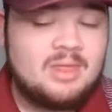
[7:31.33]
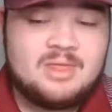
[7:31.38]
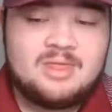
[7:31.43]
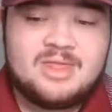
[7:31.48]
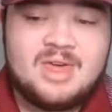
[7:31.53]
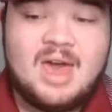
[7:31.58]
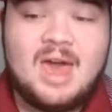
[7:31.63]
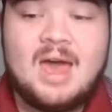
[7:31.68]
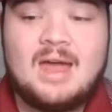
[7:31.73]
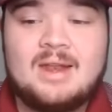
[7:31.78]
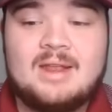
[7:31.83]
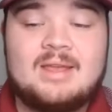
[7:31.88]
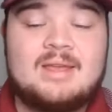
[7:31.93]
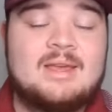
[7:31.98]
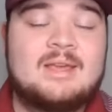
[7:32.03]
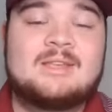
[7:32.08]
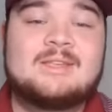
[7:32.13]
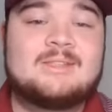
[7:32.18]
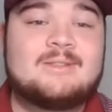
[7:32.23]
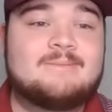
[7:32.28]
That
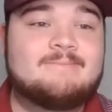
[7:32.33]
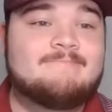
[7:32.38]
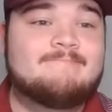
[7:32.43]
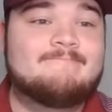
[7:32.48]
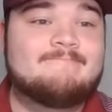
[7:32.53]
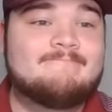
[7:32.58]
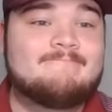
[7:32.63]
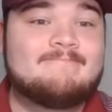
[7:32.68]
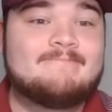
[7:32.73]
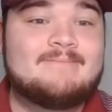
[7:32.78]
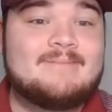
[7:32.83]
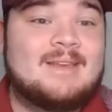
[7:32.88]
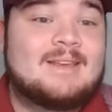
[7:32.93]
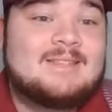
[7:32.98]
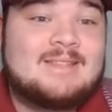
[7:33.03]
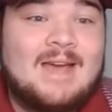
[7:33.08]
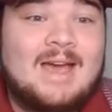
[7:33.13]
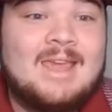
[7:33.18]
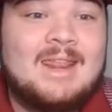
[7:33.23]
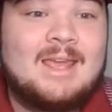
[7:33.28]
is
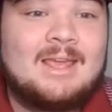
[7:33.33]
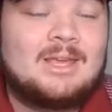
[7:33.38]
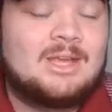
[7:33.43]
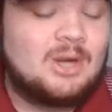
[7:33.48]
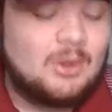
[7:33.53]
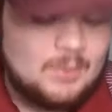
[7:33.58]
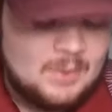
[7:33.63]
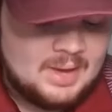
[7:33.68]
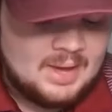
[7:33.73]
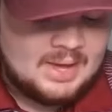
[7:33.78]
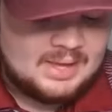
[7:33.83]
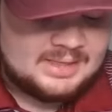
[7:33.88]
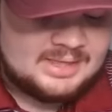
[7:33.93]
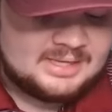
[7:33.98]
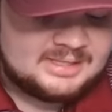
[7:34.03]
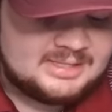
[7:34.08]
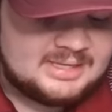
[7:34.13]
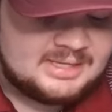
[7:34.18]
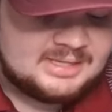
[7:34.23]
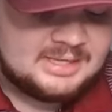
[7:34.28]
exciting. You know,
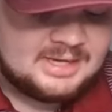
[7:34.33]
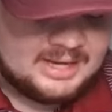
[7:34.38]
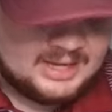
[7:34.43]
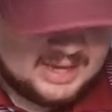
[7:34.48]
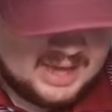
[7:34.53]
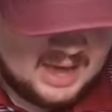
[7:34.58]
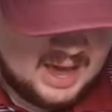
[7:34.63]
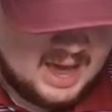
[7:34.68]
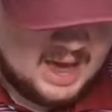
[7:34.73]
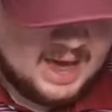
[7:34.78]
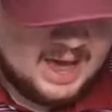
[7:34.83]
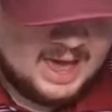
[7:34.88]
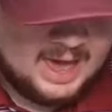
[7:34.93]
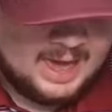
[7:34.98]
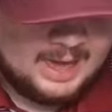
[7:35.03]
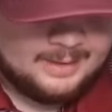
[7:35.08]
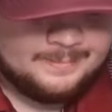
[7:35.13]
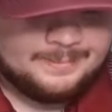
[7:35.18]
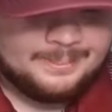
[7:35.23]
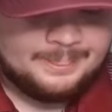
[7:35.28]
this isn't a
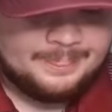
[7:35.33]
guy